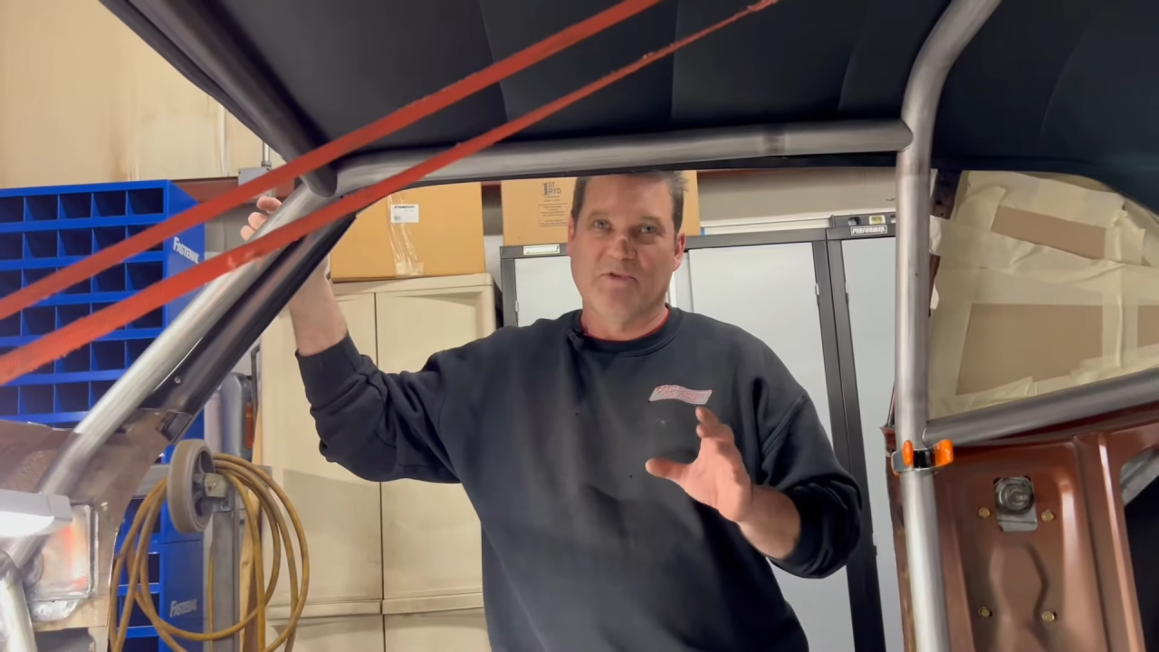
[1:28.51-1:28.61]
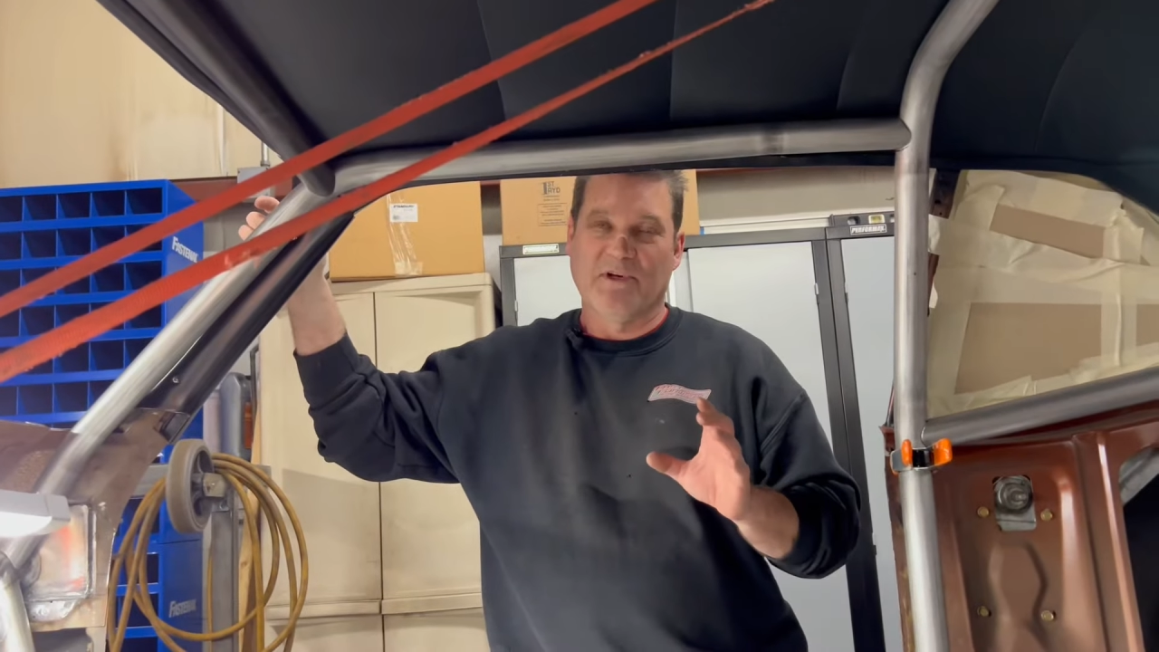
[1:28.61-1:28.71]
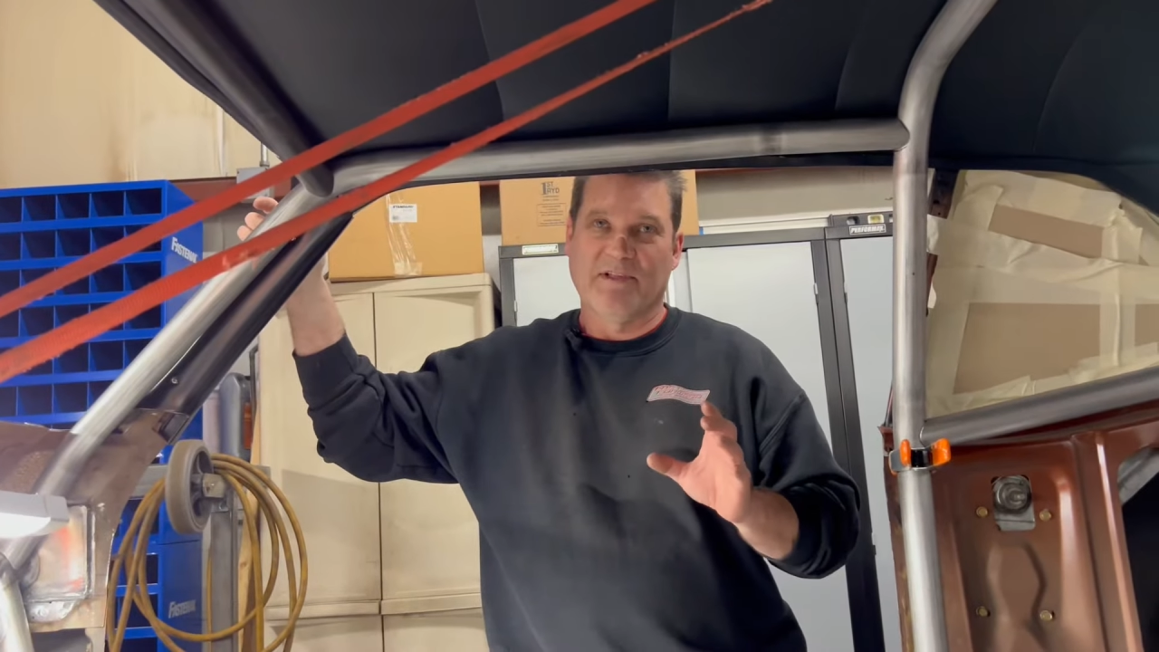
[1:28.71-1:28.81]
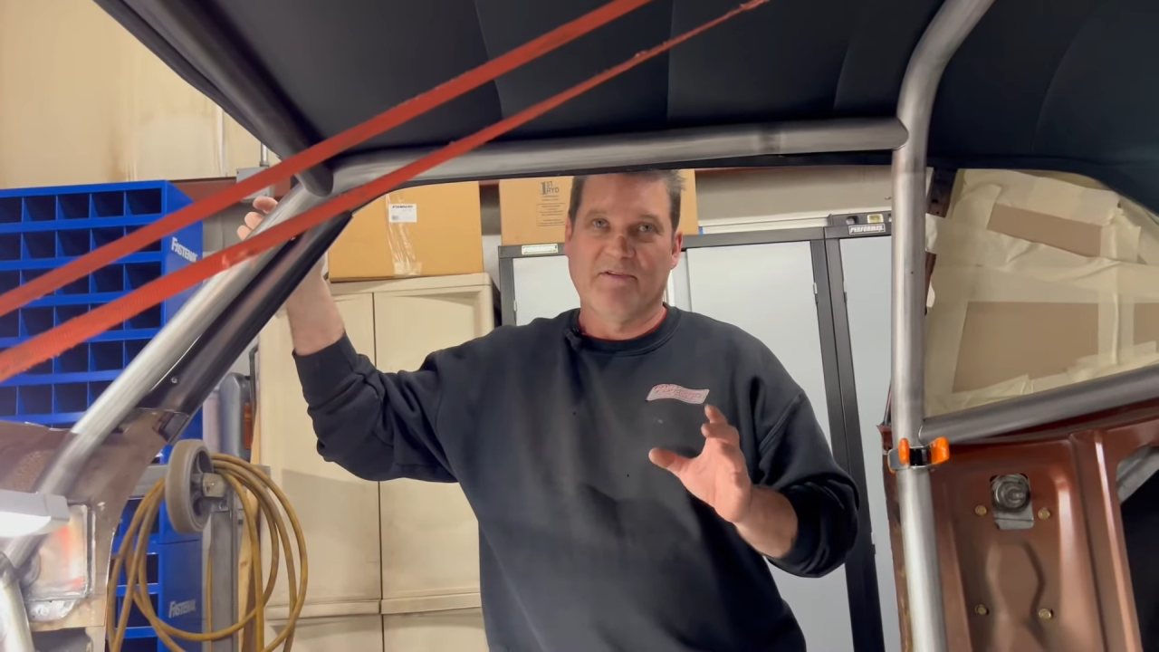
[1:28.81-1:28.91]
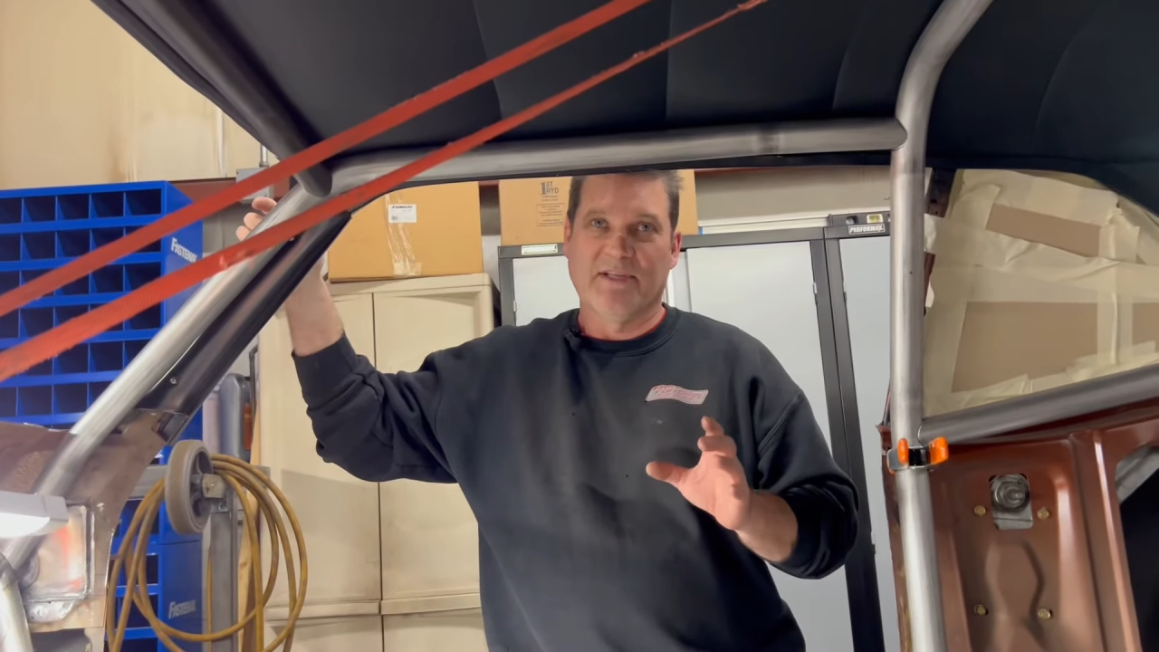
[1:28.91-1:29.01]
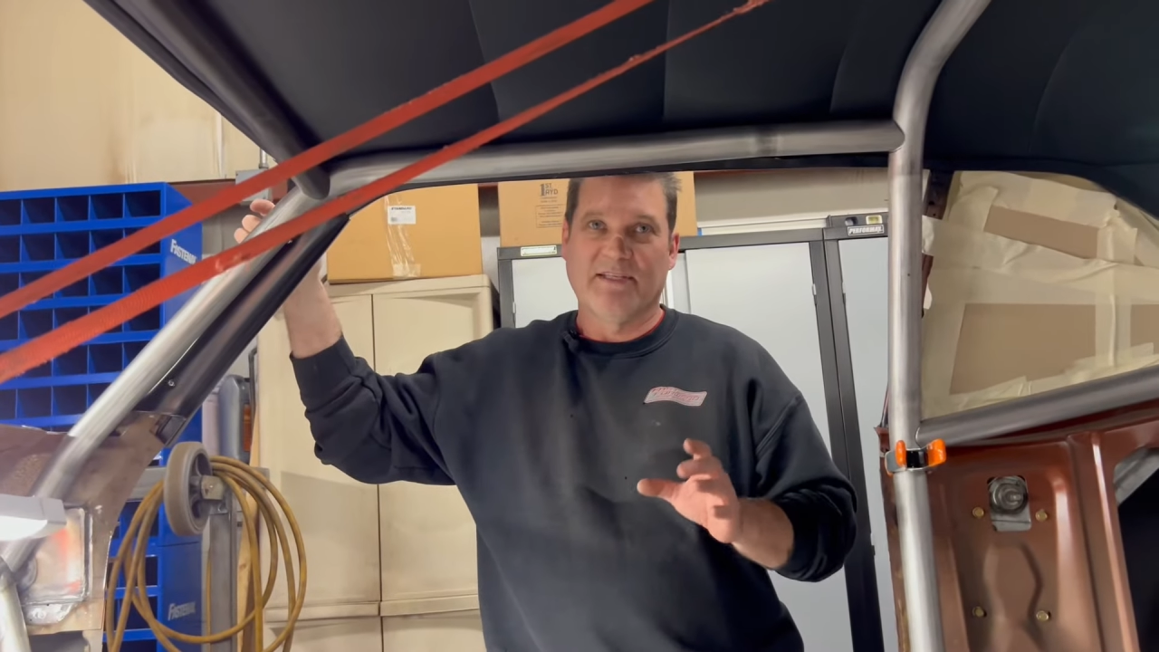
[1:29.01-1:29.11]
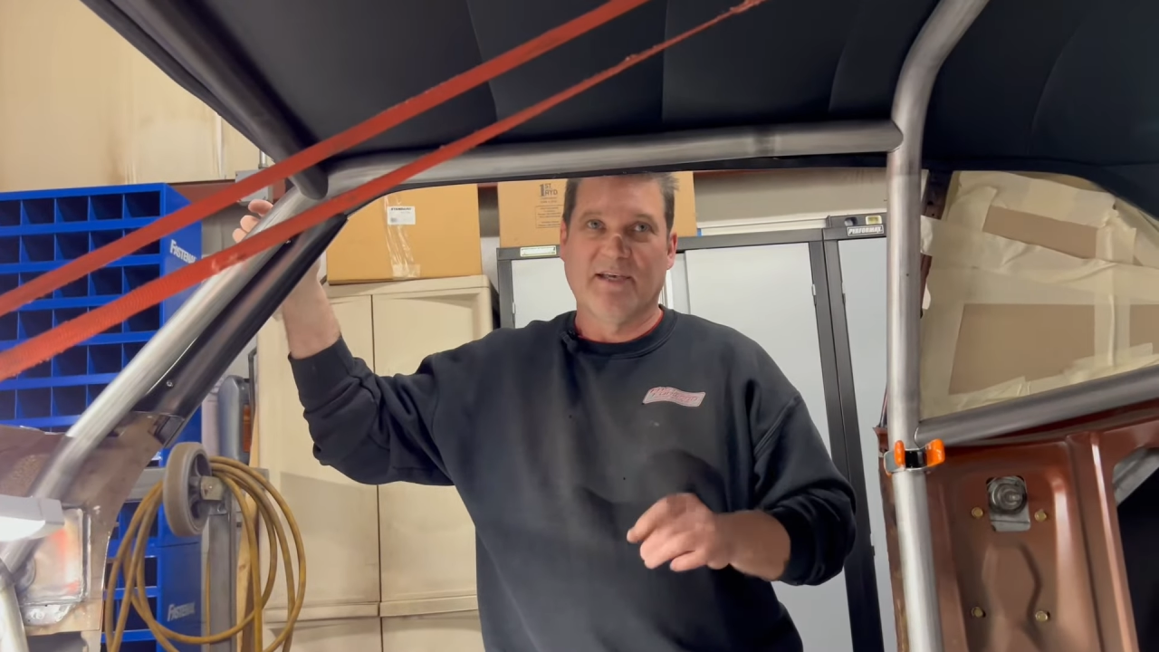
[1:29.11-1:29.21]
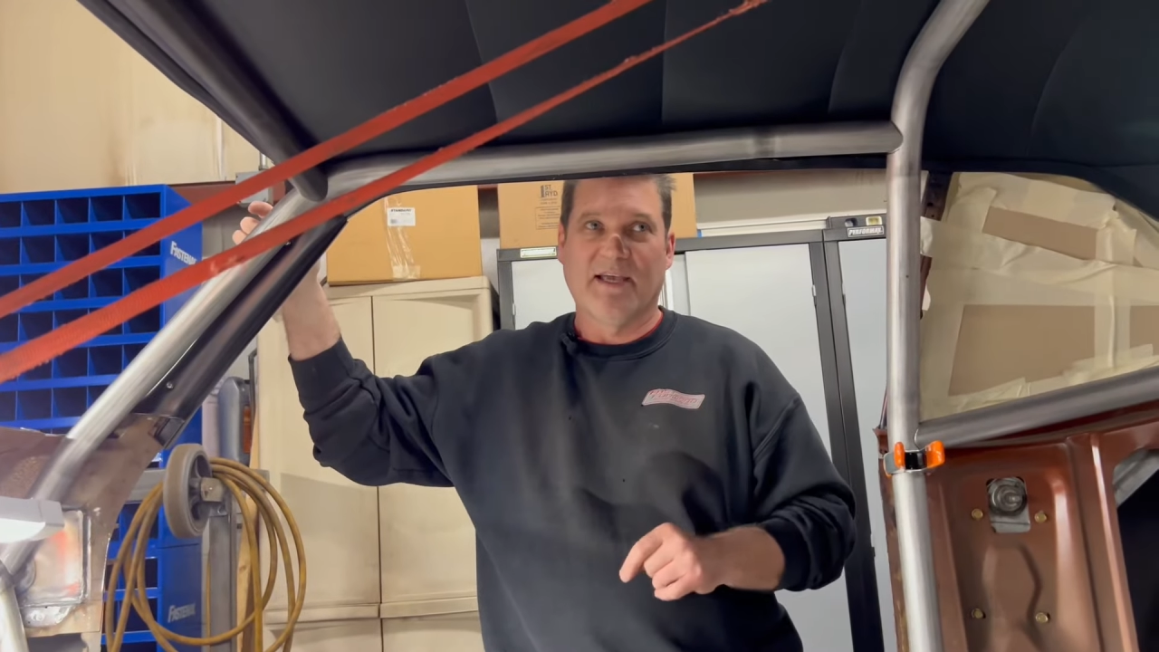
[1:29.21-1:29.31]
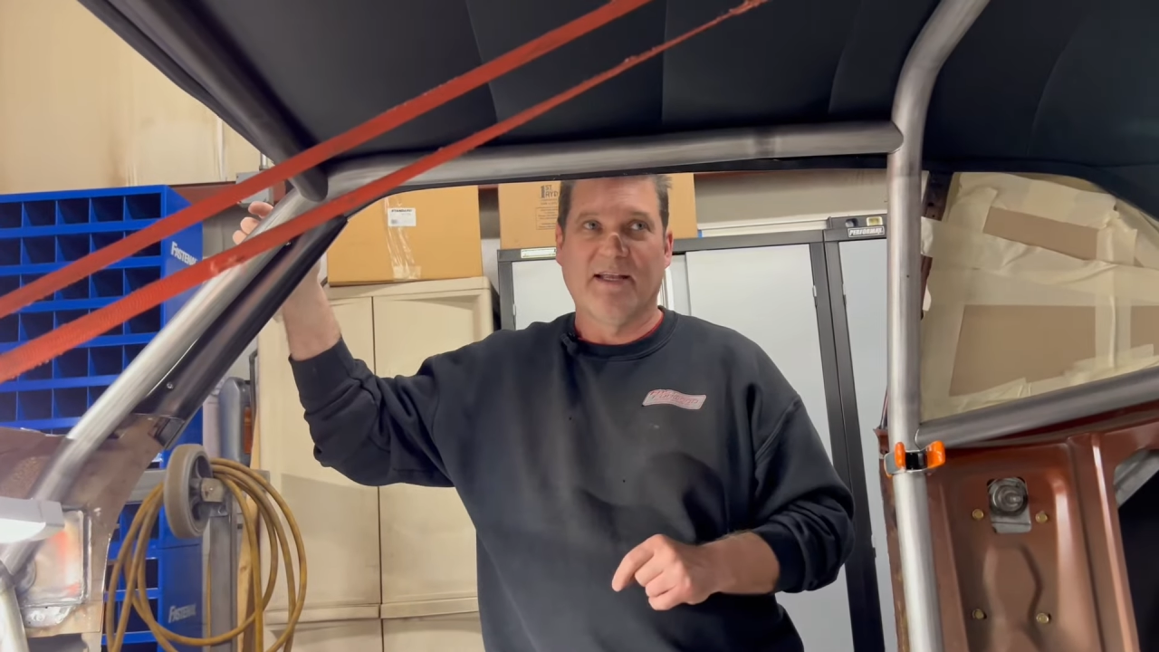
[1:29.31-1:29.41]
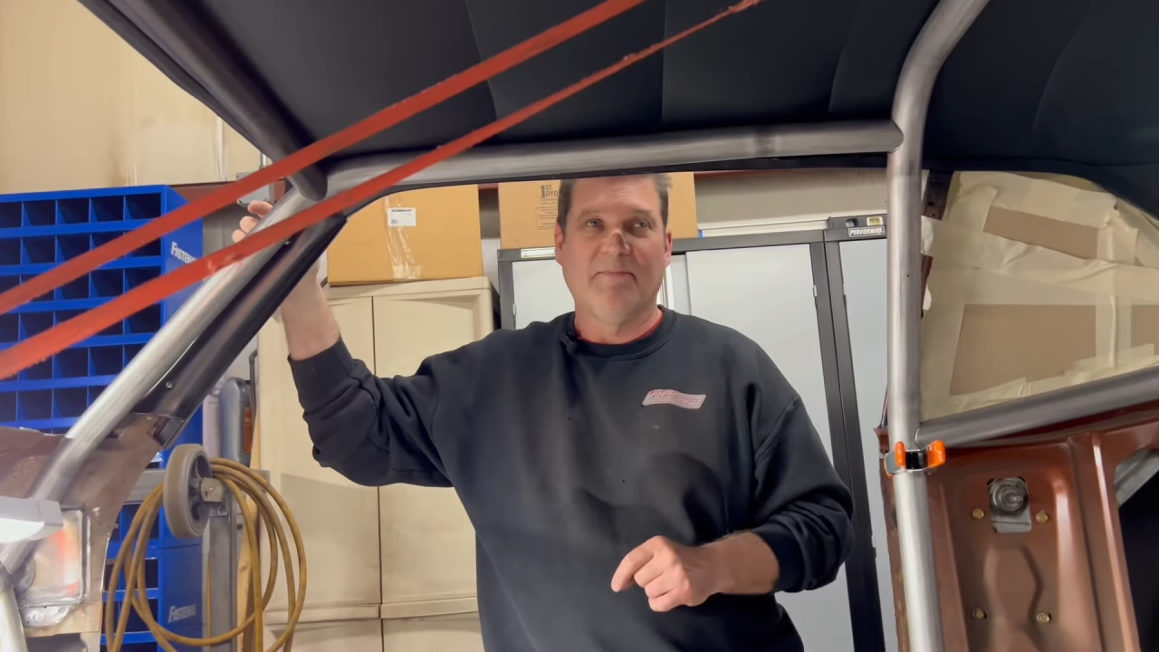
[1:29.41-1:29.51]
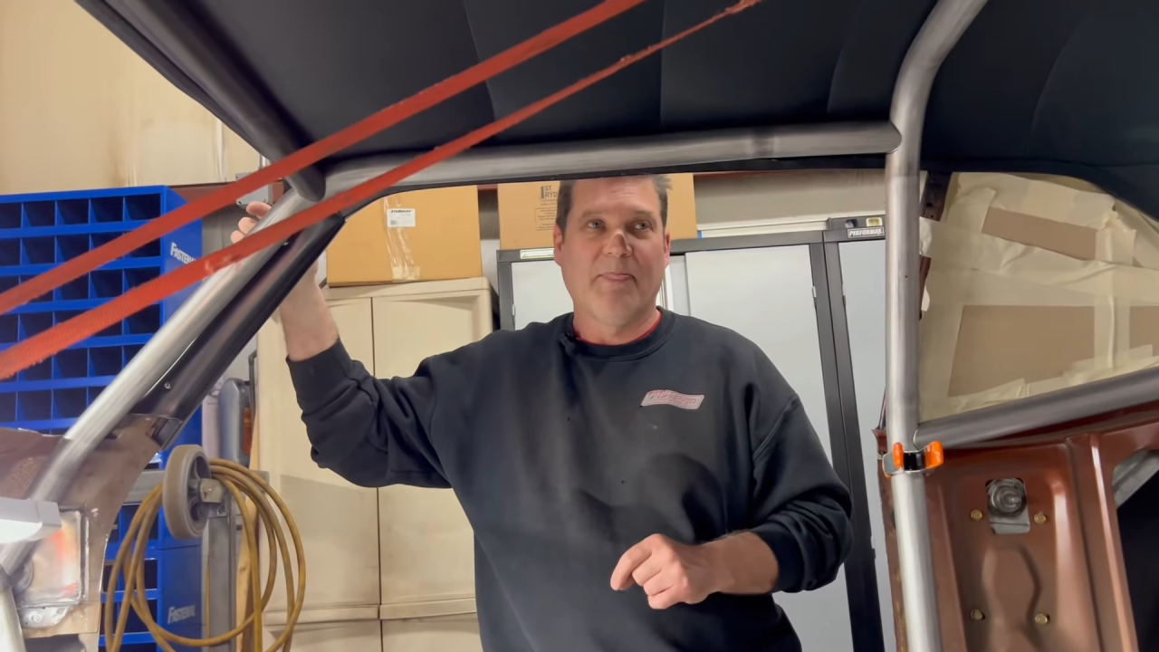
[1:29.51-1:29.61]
really, really tight.